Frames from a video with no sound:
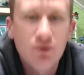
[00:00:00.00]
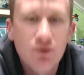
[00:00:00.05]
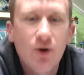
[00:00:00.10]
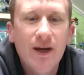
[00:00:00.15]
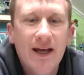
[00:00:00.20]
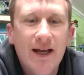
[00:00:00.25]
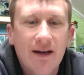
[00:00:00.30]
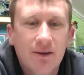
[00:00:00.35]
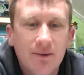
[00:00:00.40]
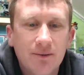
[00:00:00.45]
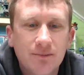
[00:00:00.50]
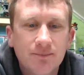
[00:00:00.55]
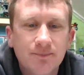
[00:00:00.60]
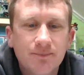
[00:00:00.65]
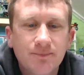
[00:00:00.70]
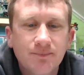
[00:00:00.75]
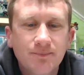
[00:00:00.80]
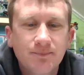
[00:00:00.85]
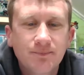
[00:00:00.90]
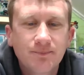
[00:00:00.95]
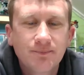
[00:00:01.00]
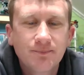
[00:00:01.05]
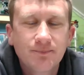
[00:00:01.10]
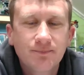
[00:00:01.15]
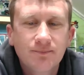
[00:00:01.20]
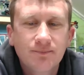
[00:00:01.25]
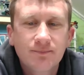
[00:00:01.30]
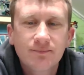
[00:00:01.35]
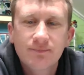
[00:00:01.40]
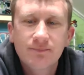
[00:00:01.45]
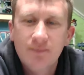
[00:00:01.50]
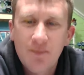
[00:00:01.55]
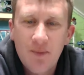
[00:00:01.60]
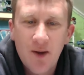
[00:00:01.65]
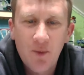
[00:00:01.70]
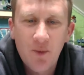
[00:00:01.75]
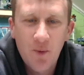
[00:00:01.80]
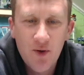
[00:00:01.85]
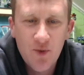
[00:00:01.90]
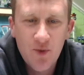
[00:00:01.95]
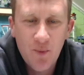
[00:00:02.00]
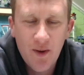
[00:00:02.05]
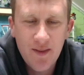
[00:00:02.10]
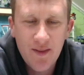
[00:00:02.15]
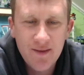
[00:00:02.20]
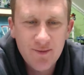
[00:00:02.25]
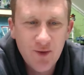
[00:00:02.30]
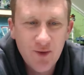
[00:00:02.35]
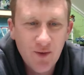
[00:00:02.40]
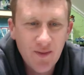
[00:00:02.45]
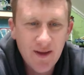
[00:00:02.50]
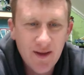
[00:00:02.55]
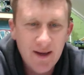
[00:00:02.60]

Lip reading: Royale. I wonder where they've got